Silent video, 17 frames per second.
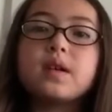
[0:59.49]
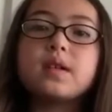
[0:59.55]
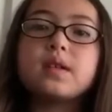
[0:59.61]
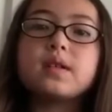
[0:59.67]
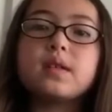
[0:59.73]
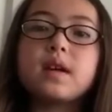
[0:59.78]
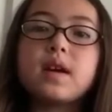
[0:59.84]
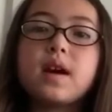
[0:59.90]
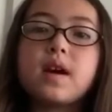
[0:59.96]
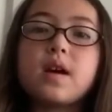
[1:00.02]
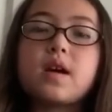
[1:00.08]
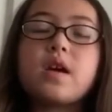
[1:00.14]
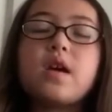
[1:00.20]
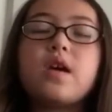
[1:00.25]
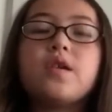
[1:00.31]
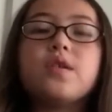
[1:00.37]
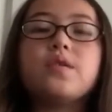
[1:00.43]
is that
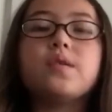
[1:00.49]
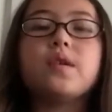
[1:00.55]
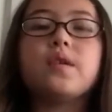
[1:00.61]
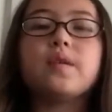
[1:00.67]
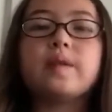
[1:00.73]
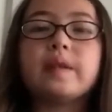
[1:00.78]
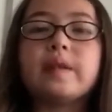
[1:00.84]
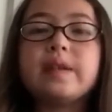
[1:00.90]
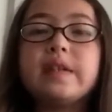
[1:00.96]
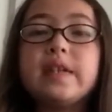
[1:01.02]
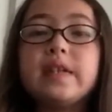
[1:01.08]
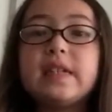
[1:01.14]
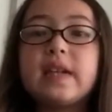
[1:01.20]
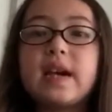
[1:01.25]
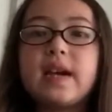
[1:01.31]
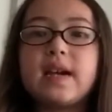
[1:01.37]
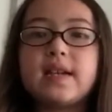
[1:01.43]
you are
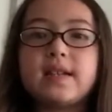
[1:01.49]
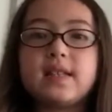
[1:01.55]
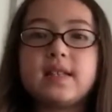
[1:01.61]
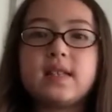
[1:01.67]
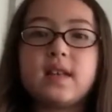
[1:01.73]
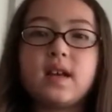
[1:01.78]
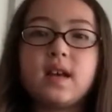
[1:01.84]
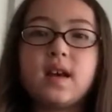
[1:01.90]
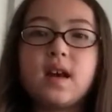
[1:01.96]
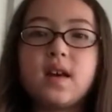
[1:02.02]
very nice.